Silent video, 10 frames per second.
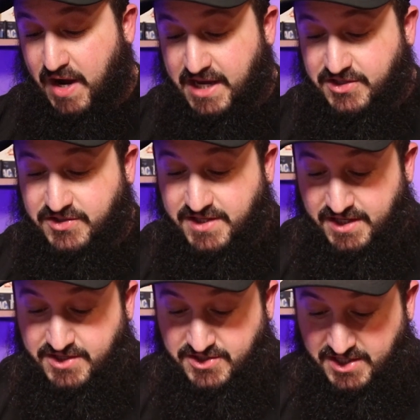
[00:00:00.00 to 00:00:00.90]
guys
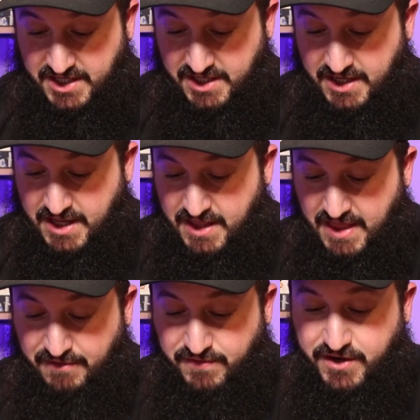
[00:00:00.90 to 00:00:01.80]
did see
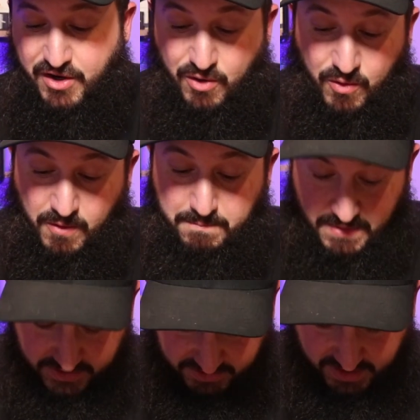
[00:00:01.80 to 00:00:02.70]
that video or
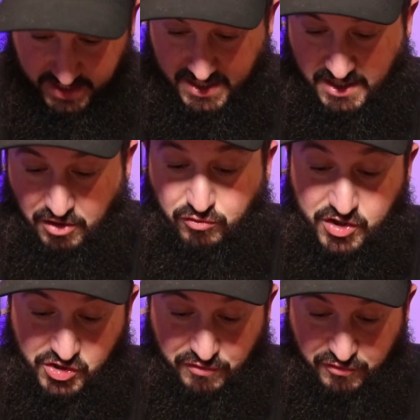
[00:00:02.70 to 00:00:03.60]
missed the original